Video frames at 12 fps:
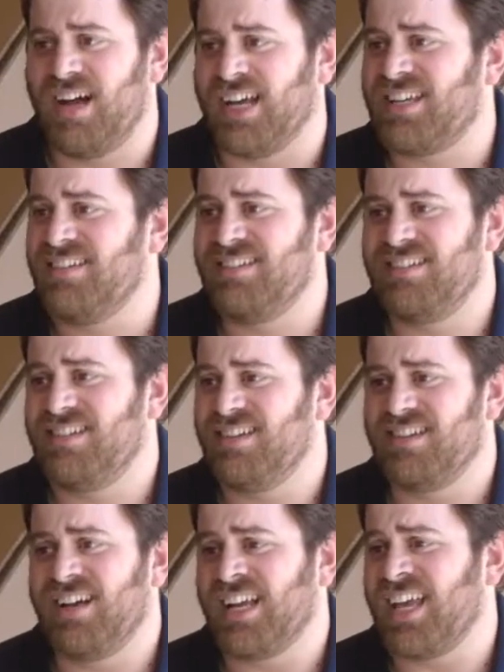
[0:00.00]
I,
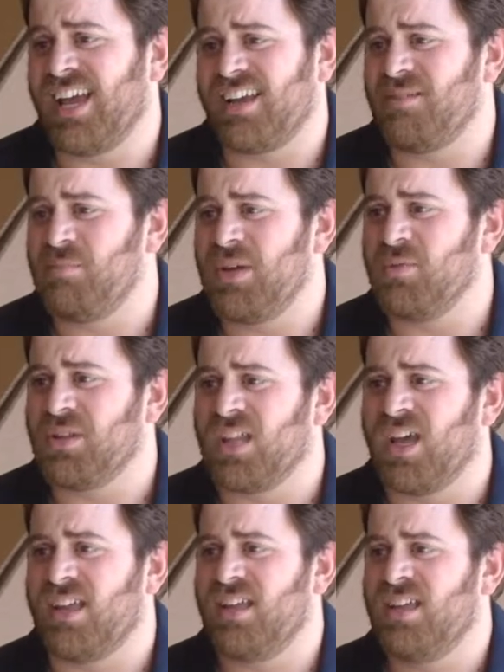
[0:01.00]
I can't compete with
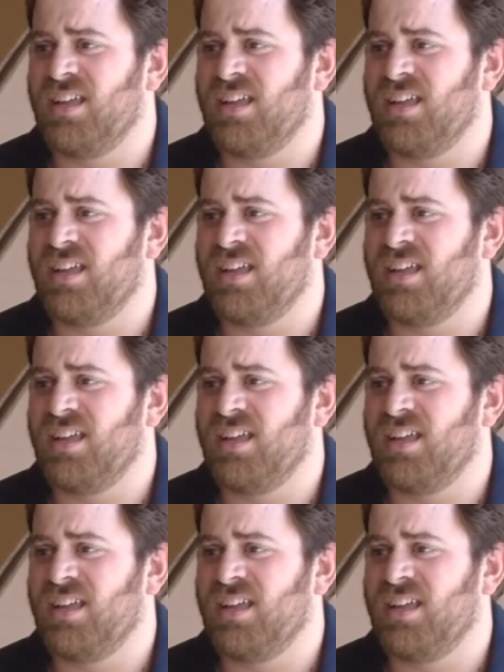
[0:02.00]
that.